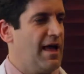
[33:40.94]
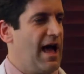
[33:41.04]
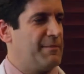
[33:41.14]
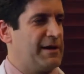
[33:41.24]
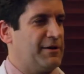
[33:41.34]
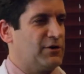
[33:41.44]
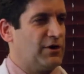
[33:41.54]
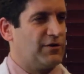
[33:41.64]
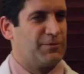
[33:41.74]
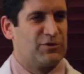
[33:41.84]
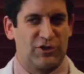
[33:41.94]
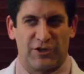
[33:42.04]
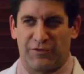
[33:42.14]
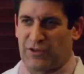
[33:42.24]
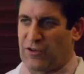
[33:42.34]
How many of you have
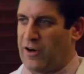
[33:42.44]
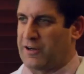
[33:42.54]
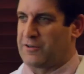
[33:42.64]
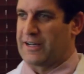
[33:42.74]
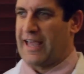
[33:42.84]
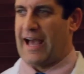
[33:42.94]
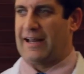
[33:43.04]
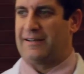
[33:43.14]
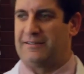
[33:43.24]
observed a dog or a cat?